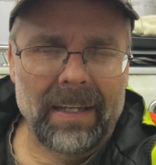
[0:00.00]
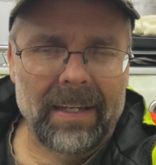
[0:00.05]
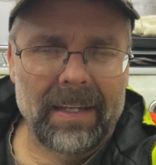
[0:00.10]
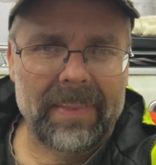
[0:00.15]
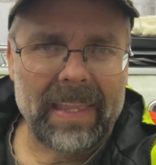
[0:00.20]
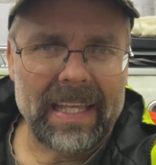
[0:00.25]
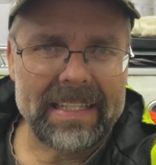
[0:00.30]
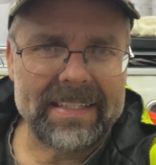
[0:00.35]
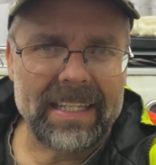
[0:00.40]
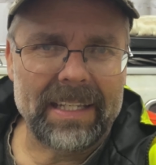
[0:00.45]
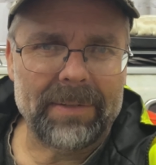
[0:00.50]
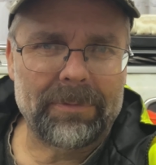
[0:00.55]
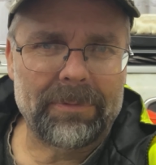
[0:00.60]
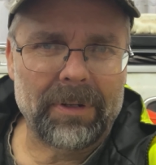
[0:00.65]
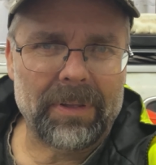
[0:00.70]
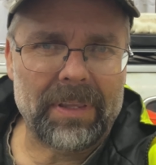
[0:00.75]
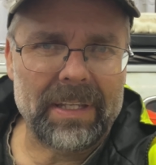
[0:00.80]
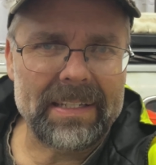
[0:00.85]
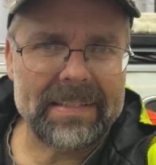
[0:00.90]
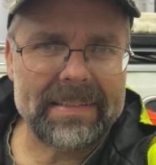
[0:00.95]
That's it
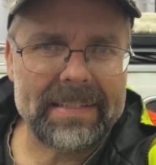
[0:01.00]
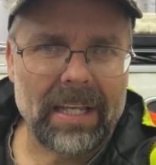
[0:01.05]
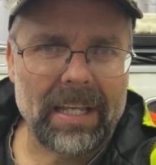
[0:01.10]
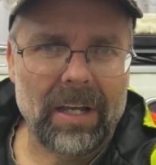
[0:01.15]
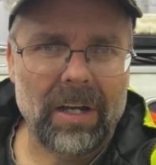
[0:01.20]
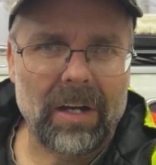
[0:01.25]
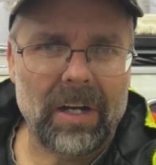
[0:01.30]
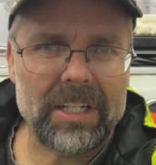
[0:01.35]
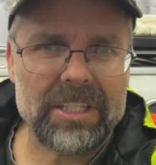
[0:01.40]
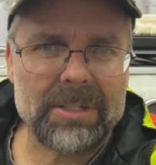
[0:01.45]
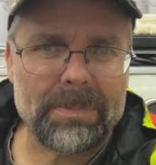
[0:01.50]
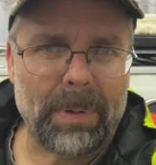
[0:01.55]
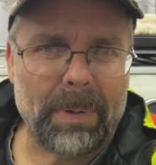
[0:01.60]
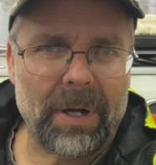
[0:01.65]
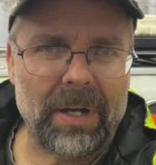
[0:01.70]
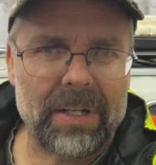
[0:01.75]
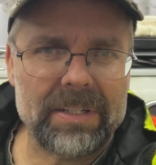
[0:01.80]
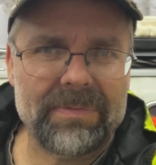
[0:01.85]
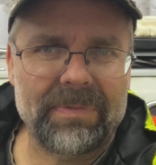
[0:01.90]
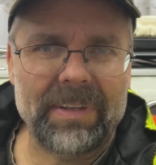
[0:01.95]
for this
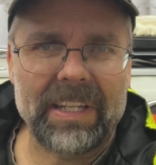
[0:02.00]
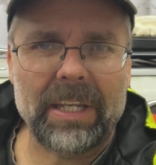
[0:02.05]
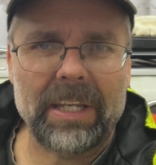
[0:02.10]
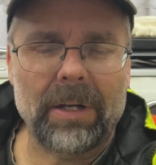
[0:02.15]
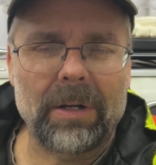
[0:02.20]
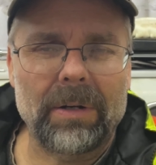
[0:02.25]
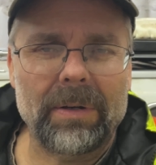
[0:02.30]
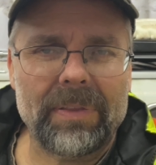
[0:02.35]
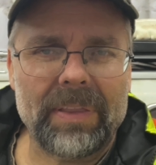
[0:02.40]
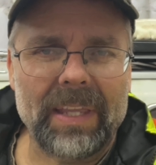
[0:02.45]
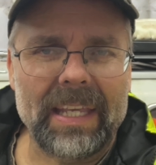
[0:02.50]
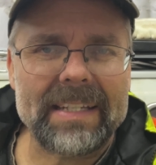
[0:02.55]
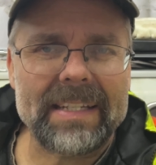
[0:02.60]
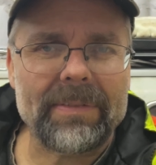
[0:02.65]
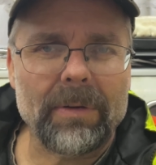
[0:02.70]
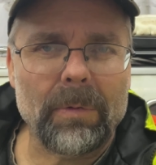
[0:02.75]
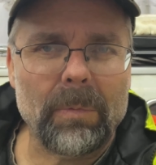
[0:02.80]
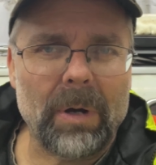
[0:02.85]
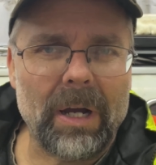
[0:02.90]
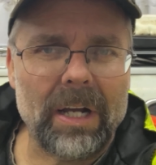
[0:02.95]
hodgepodge video. Thanks
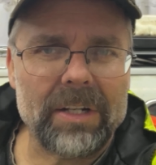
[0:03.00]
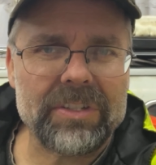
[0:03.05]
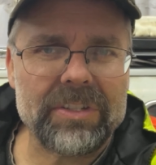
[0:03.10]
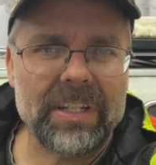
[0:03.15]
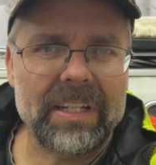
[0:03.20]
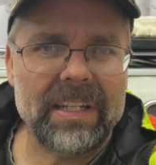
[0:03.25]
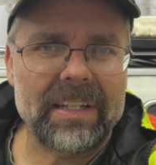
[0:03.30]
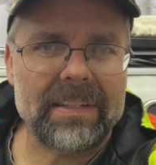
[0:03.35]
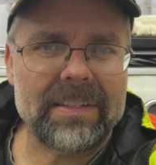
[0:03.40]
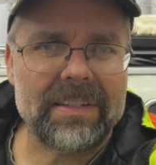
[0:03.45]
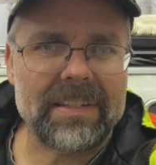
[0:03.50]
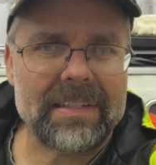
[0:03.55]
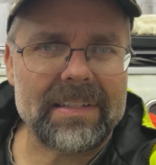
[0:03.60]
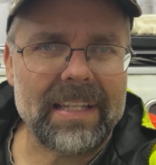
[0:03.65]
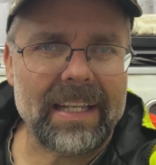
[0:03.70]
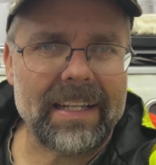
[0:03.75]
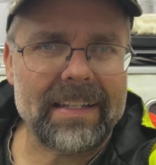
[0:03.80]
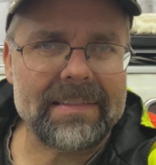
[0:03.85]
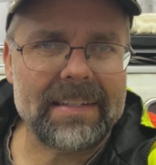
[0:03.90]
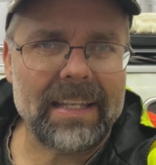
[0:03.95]
for watching. It's just,
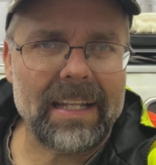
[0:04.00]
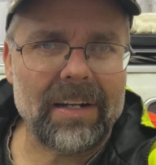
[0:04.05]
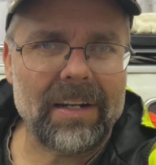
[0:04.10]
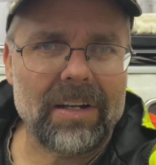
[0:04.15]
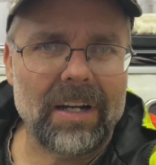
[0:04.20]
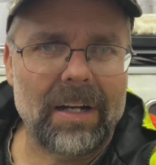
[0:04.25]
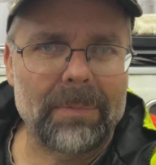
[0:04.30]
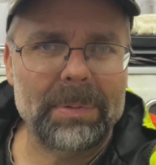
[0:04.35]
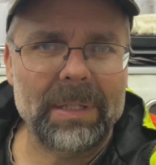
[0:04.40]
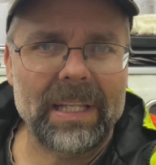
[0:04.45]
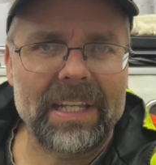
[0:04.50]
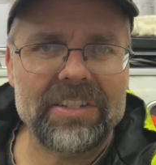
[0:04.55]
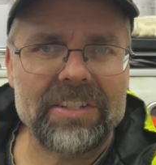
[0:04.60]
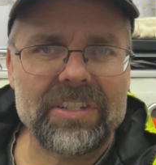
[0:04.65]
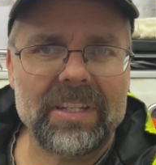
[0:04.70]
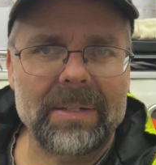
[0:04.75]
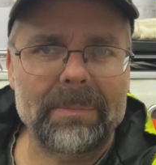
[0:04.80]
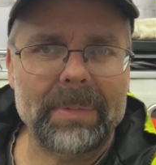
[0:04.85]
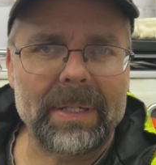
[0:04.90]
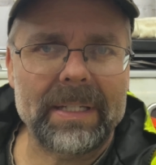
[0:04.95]
like I said, a
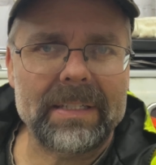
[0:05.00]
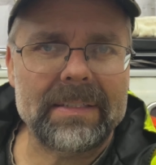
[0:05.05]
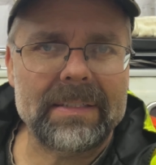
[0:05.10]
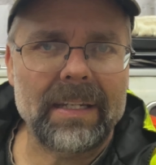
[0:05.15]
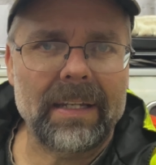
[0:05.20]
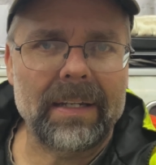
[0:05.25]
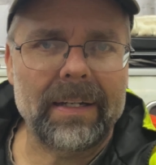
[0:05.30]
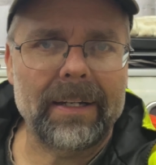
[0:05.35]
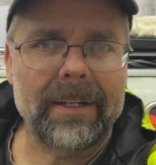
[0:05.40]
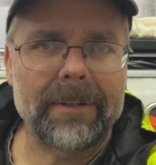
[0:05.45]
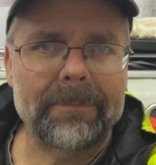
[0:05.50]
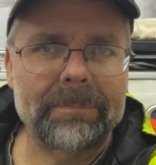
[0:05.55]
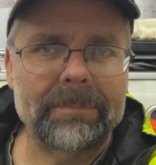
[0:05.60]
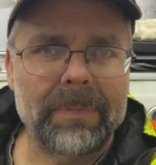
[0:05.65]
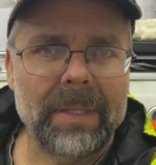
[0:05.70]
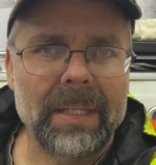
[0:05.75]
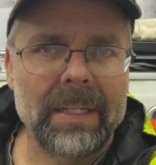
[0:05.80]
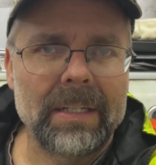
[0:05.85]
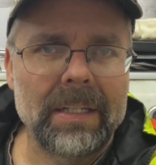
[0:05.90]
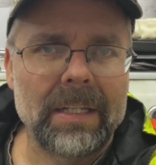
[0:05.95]
compilation, but uh,
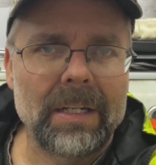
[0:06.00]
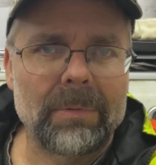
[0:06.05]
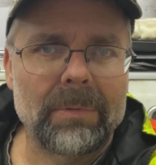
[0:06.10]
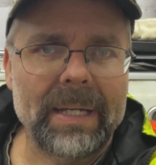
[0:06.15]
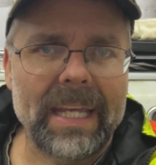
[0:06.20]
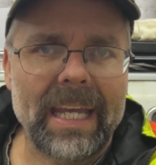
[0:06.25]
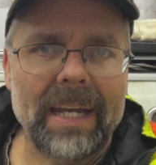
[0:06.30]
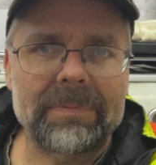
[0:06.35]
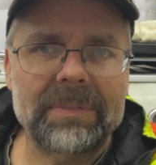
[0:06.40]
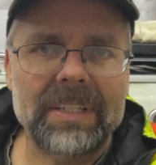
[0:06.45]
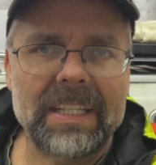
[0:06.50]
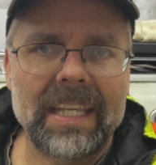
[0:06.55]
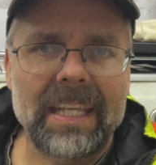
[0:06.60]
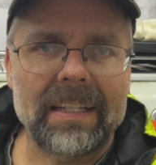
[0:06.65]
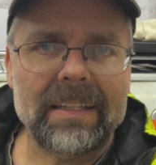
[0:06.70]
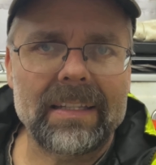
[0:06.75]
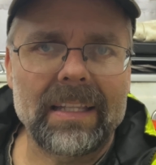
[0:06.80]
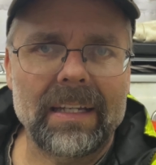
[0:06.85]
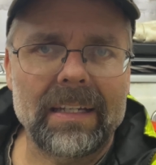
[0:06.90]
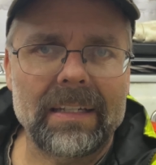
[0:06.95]
we have to
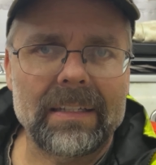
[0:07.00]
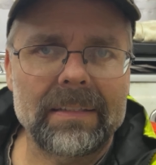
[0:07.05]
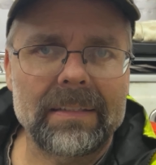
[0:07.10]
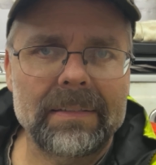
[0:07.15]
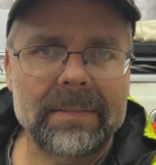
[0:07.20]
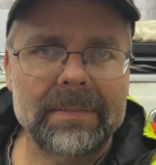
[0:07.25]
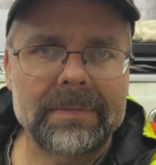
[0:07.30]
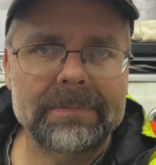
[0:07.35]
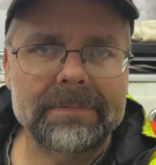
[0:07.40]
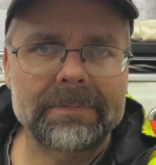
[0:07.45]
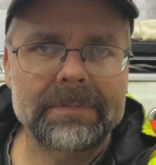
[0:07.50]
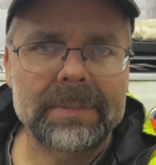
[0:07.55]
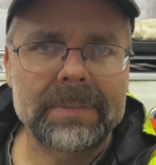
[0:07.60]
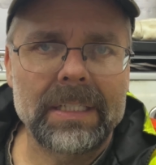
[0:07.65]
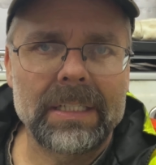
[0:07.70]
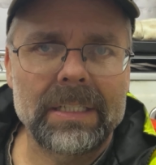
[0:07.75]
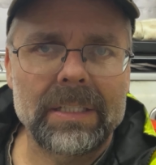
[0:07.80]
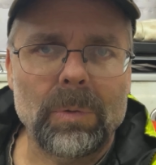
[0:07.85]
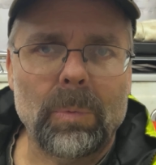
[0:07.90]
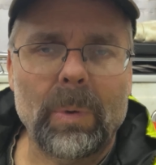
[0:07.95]
kick the,
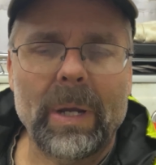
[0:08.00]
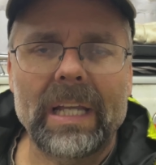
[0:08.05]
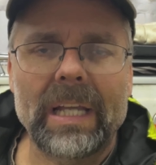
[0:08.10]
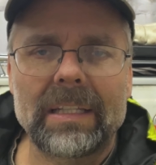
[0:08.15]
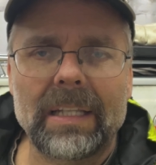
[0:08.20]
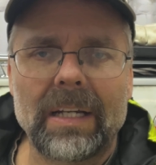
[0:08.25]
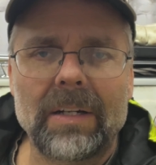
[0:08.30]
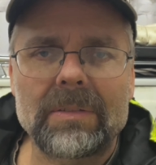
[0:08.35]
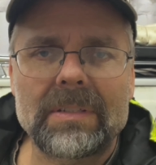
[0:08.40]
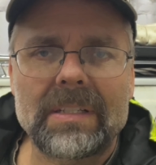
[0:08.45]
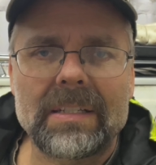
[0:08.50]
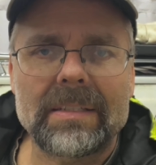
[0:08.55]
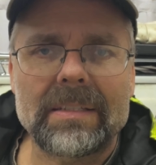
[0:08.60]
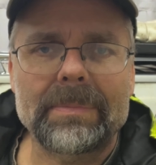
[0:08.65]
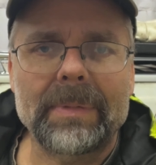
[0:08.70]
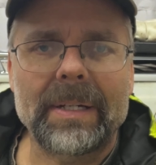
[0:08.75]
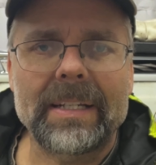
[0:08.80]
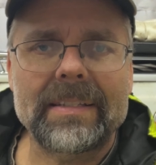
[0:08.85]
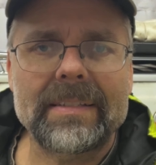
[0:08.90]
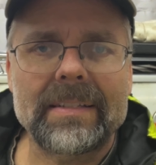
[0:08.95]
the whale out because
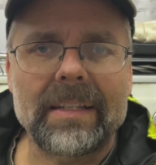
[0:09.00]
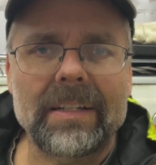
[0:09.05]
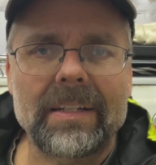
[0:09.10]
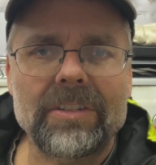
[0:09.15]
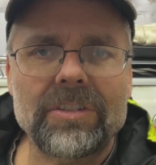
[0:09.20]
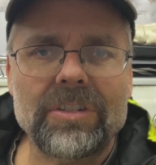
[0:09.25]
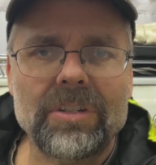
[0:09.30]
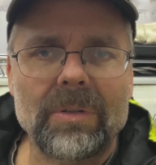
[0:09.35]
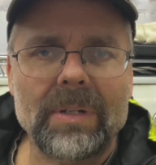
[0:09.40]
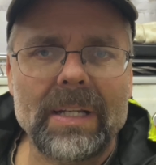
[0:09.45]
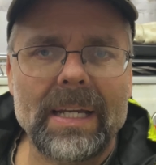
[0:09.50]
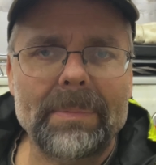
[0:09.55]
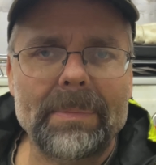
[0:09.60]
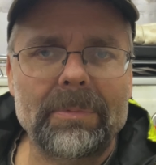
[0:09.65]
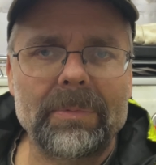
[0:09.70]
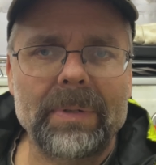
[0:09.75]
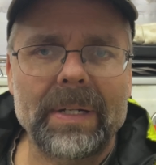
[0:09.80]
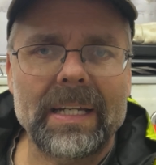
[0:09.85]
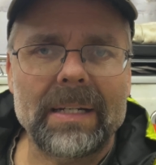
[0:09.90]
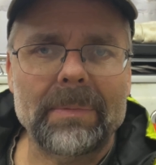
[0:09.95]
my son has showed up
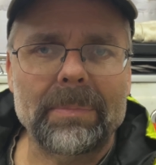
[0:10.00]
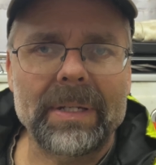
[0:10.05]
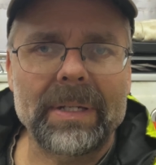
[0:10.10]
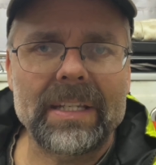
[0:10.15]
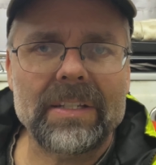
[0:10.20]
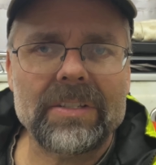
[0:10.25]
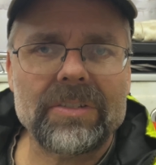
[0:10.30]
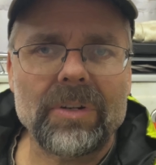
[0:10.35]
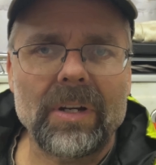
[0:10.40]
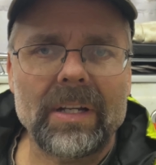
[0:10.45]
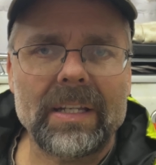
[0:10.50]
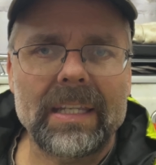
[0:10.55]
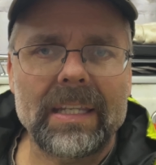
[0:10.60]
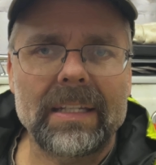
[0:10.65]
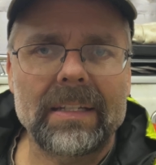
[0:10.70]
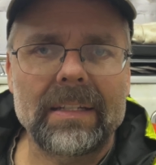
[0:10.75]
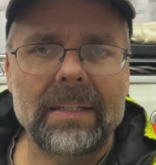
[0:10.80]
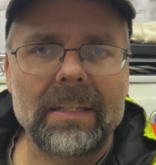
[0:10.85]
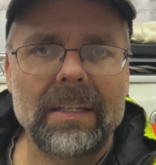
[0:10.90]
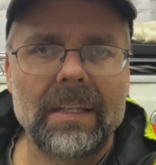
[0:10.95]
and we got to bring his truck
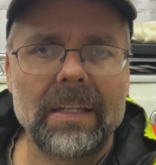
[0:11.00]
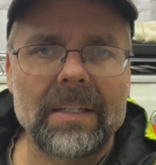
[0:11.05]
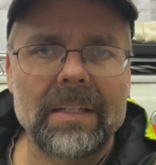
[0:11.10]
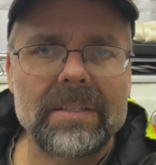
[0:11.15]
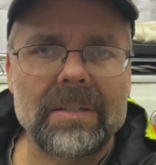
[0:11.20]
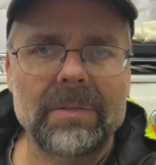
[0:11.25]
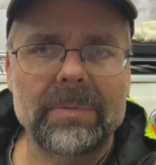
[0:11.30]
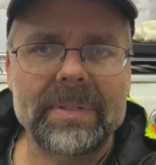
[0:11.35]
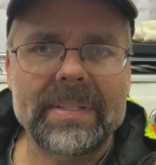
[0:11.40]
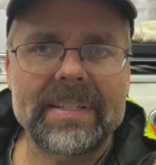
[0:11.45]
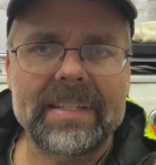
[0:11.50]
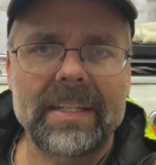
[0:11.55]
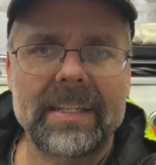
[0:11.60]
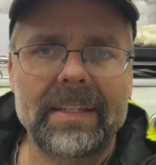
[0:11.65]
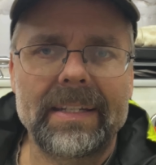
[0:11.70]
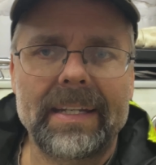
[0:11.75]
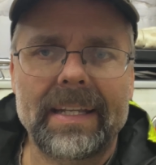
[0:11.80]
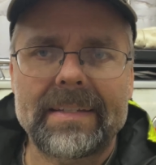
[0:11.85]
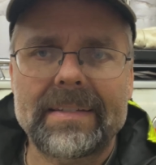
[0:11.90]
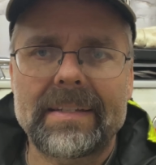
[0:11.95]
in. So we'll see
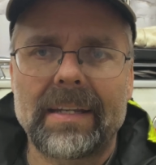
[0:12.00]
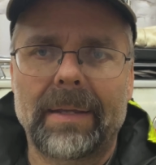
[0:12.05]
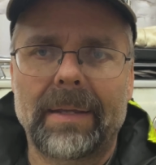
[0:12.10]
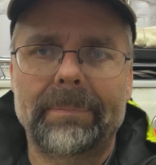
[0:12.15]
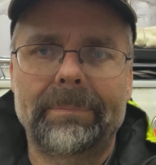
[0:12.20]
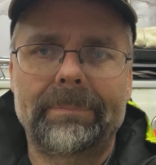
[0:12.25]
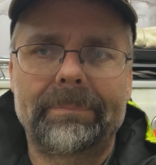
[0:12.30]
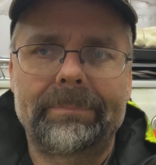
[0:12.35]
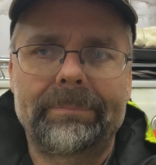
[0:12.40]
you next time.